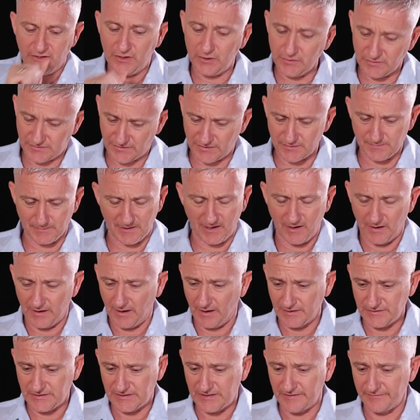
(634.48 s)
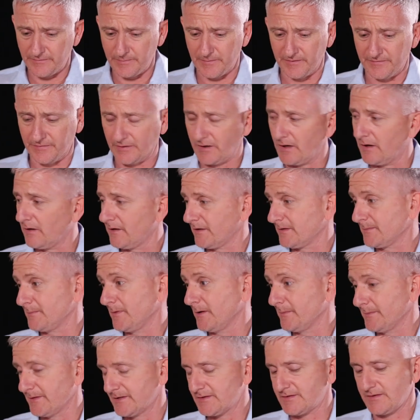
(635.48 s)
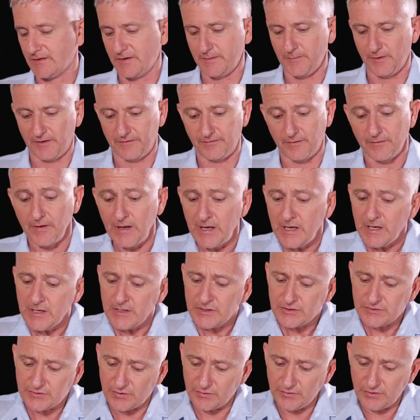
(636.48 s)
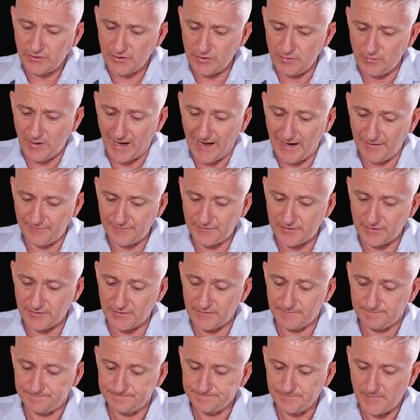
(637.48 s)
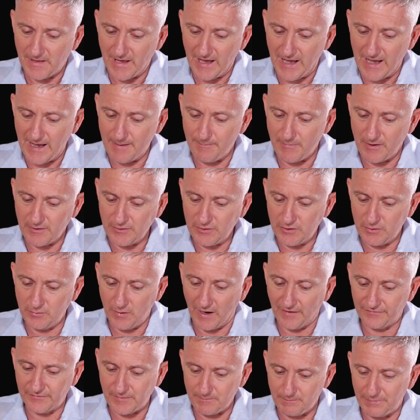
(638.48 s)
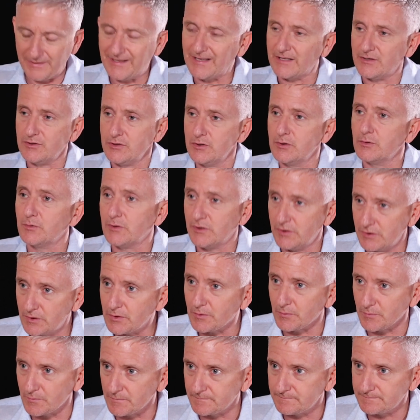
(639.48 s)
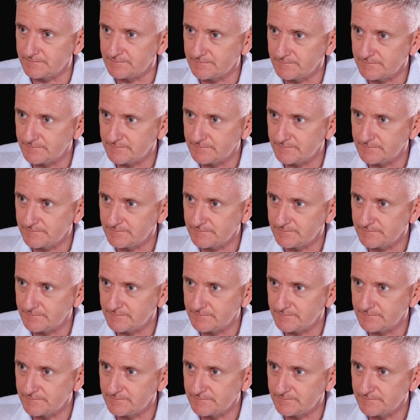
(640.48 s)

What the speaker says: you, excuse me, I just have a bit of a cold at the moment. Sorry, microphone. So you have to be a new you.